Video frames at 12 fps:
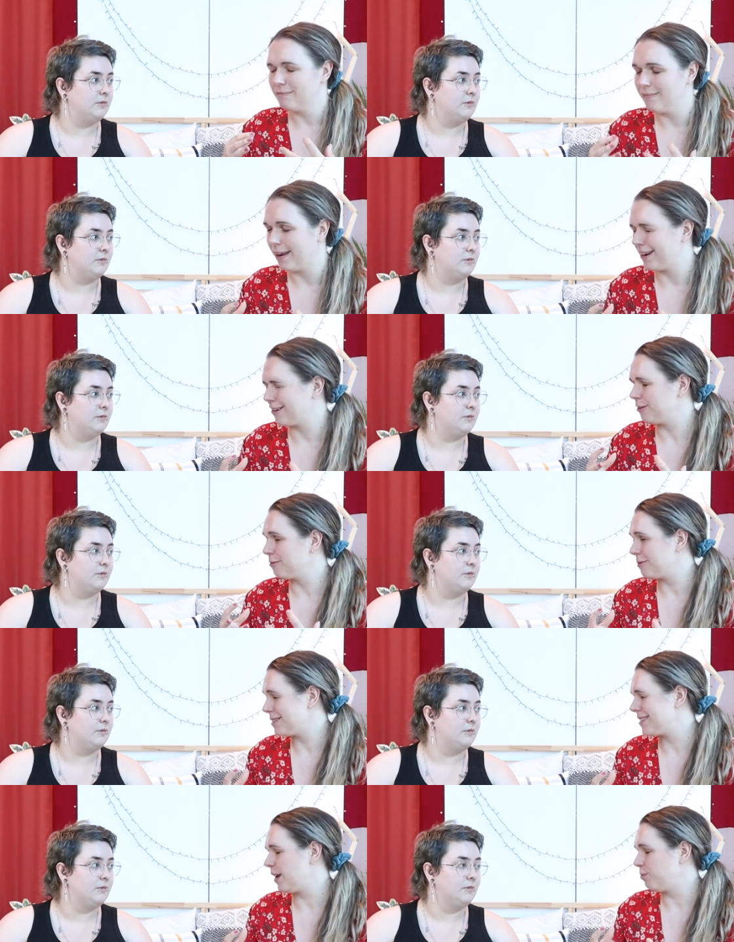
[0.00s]
Speaker 1: medical
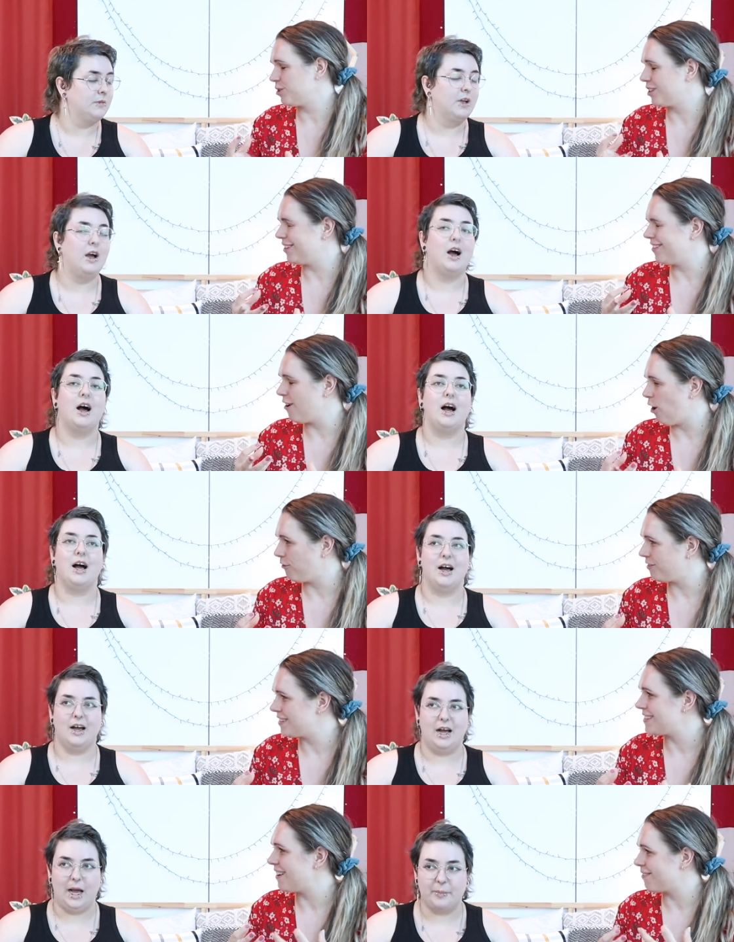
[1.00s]
reception
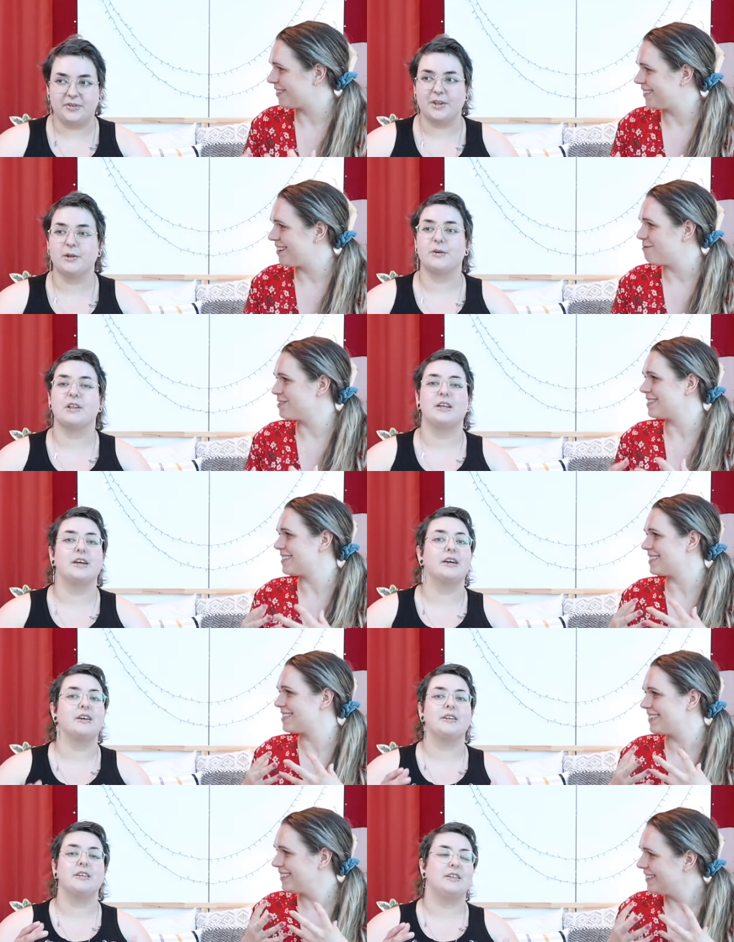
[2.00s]
office. Everything
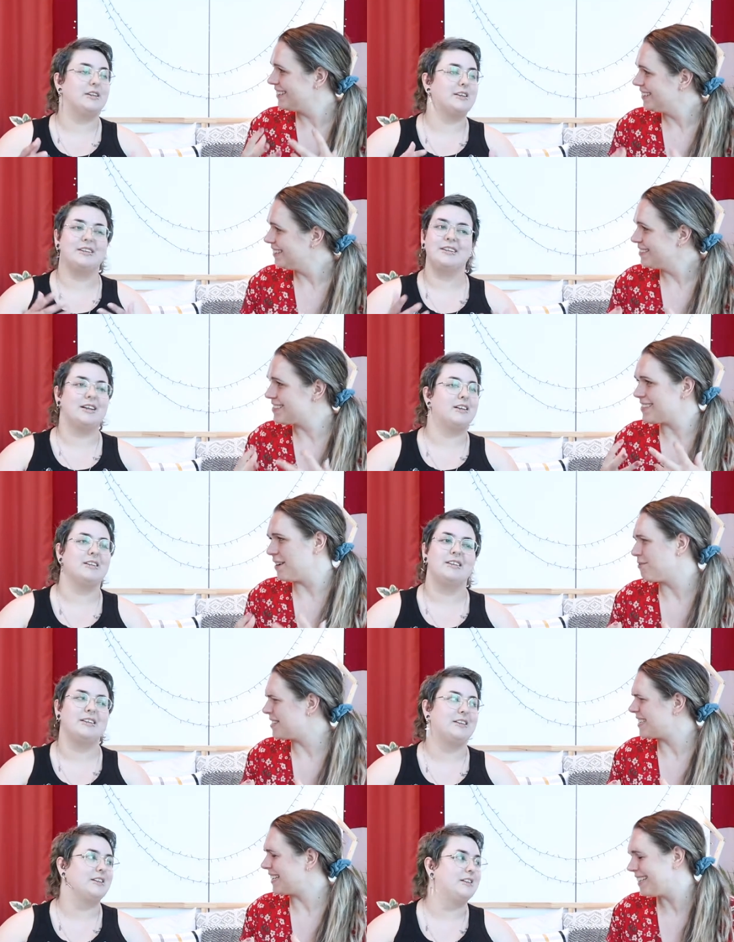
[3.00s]
absolutely.
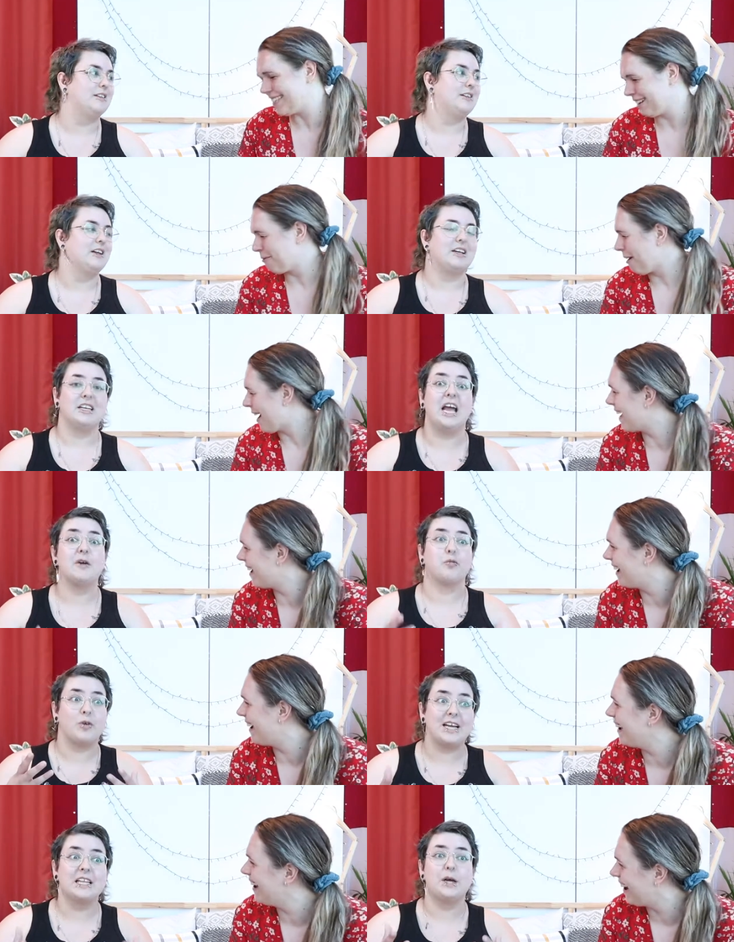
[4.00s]
70s in a way. It
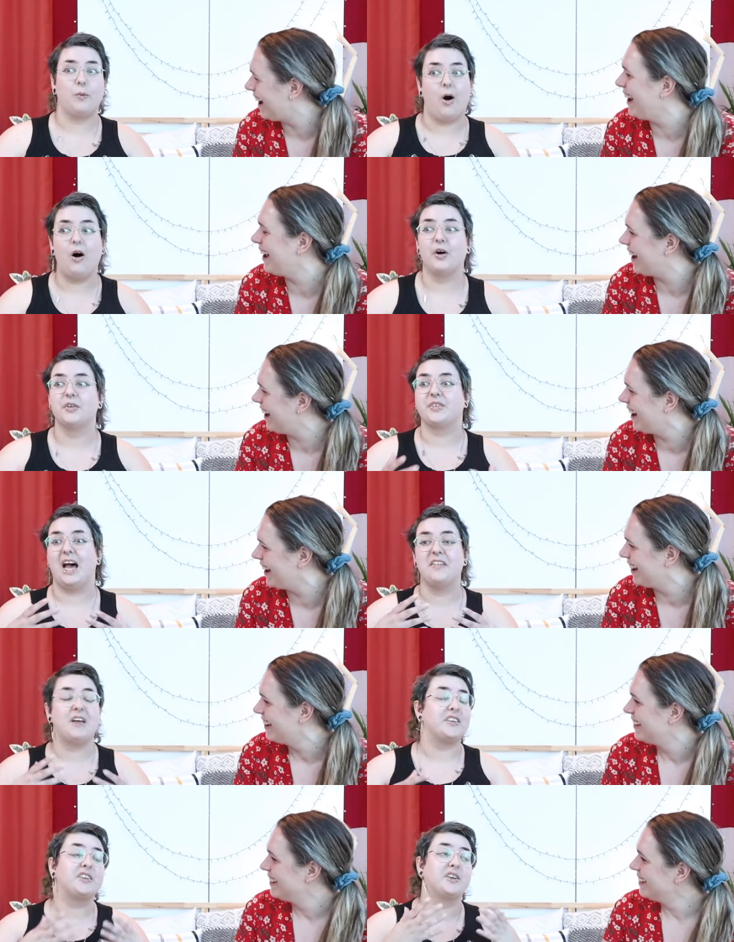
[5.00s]
really was,
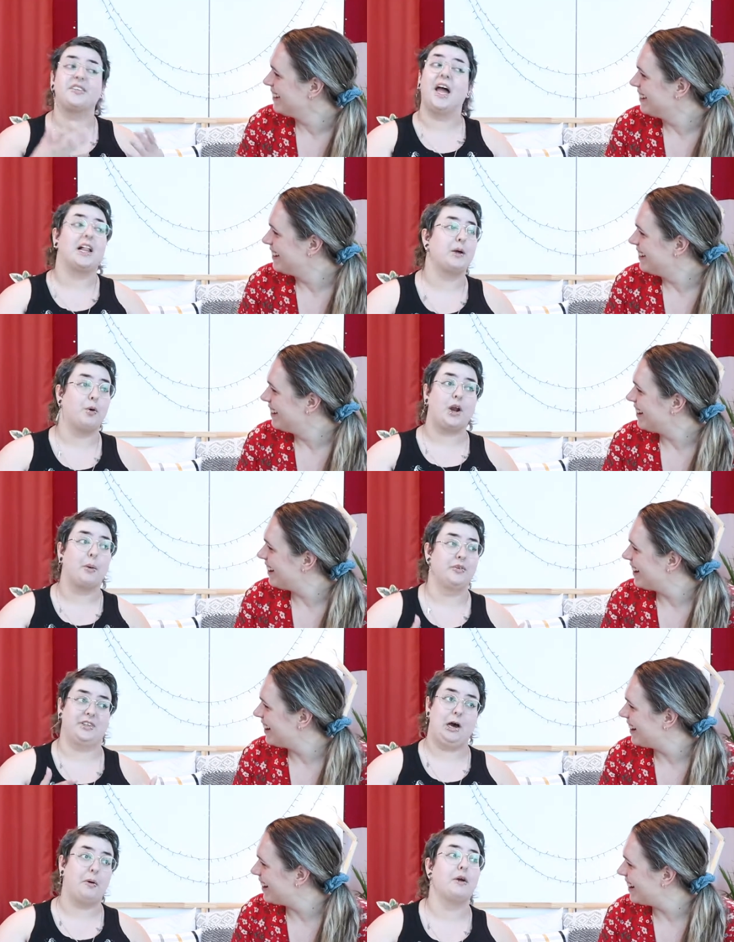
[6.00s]
Speaker 2: and that's exactly what I
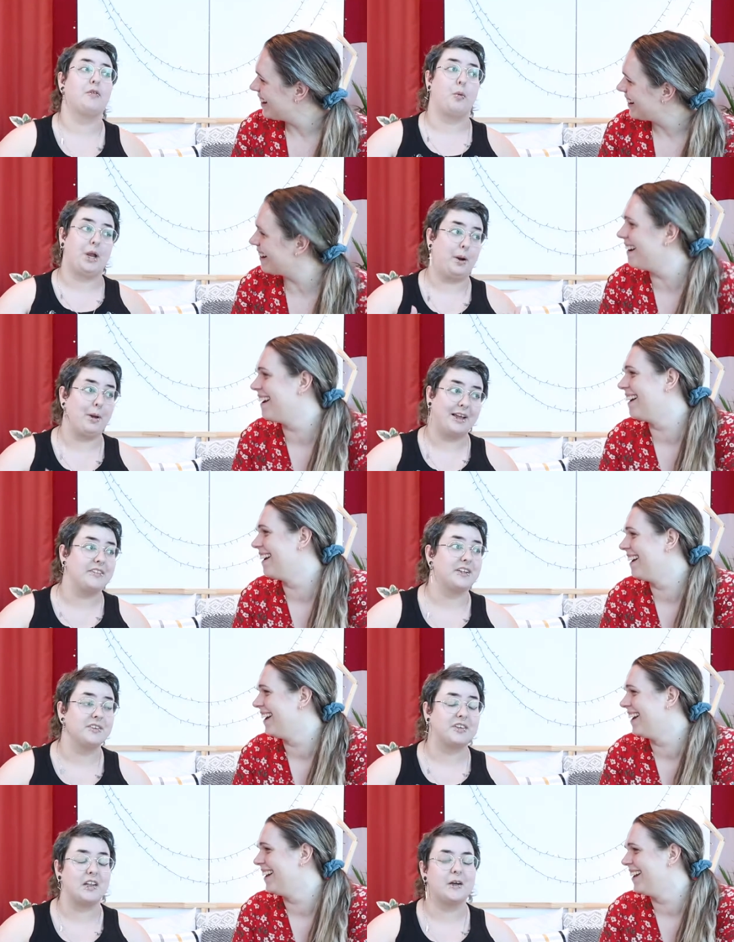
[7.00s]
was going for when I made the
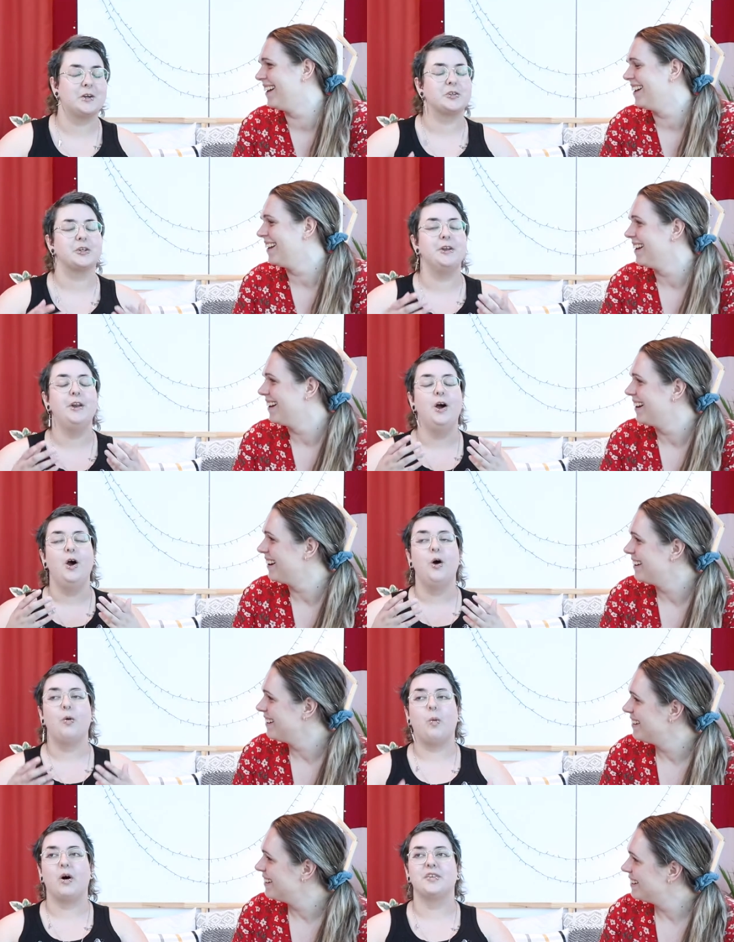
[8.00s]
installation,
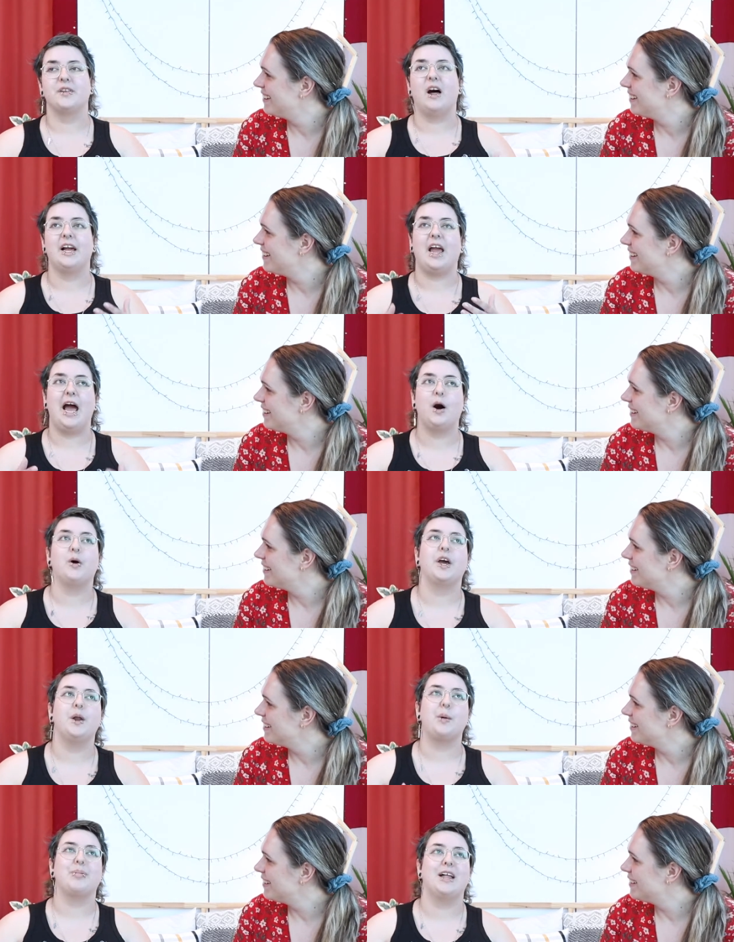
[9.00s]
was like, how
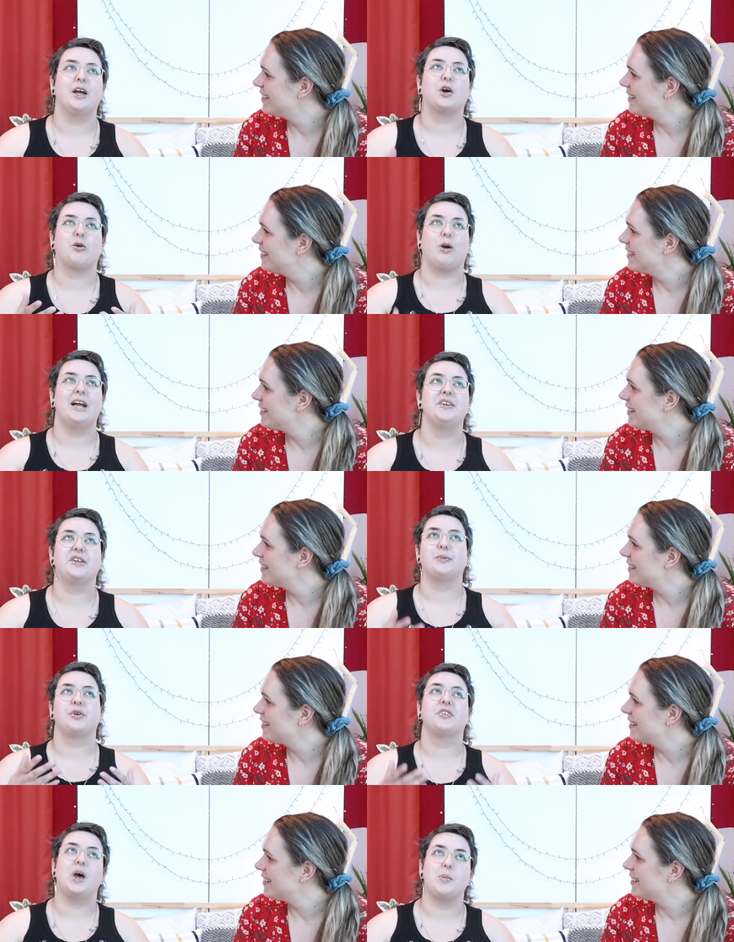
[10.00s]
can I play a crazy
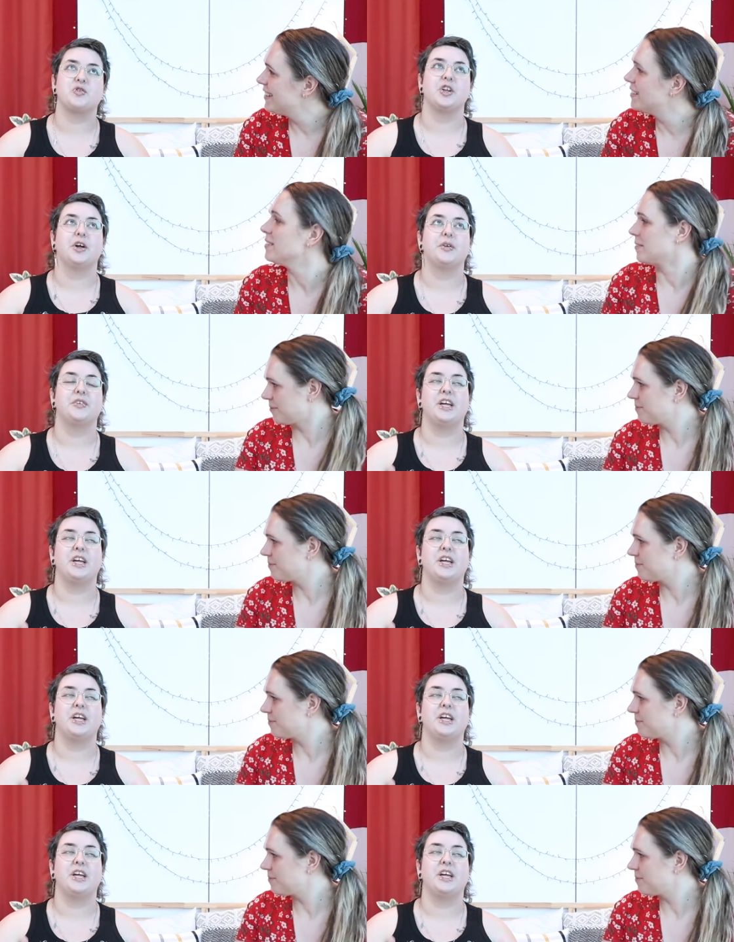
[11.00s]
receptionist